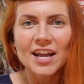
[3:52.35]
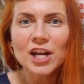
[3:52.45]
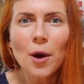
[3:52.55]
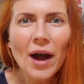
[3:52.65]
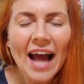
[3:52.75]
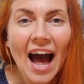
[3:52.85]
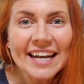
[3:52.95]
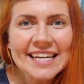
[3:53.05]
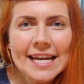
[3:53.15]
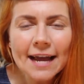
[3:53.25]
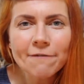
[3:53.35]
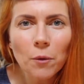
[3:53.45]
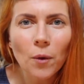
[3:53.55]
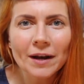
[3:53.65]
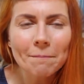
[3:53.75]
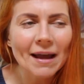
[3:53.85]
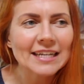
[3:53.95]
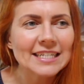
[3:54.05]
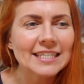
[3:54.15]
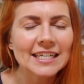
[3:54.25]
you know, I, I never want to
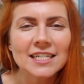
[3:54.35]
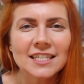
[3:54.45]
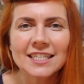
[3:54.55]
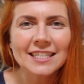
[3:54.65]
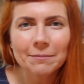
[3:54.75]
make decisions